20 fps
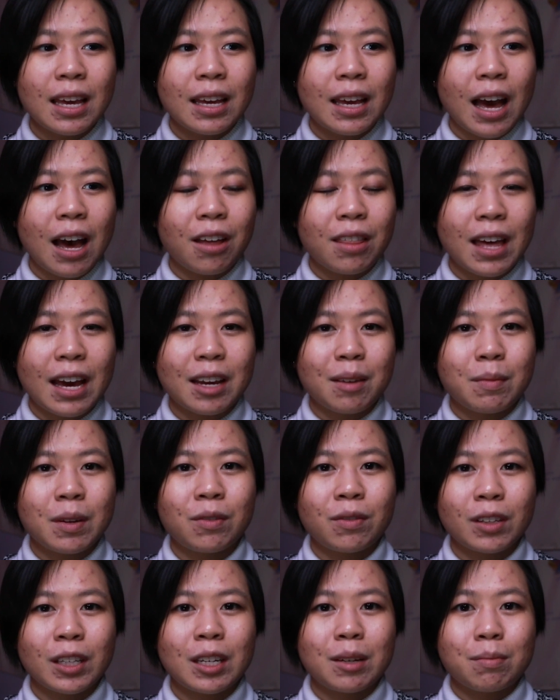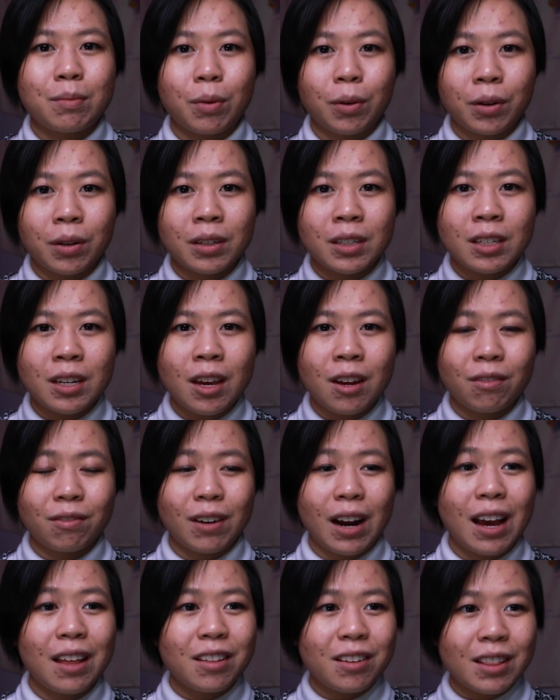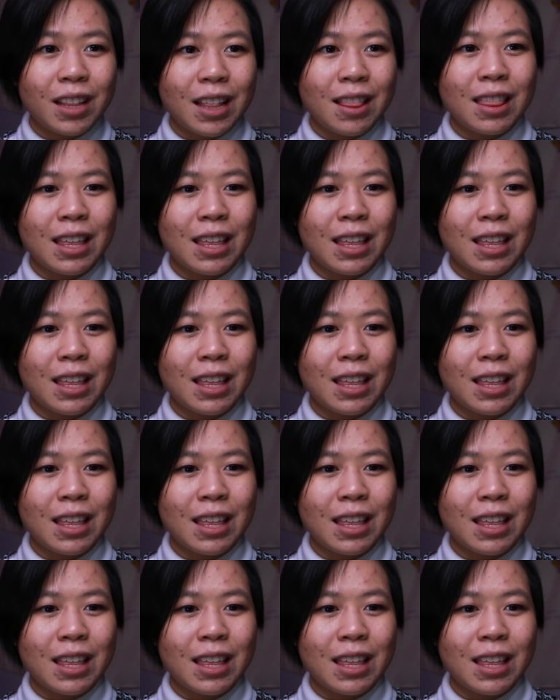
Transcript: how that can be really important, rather than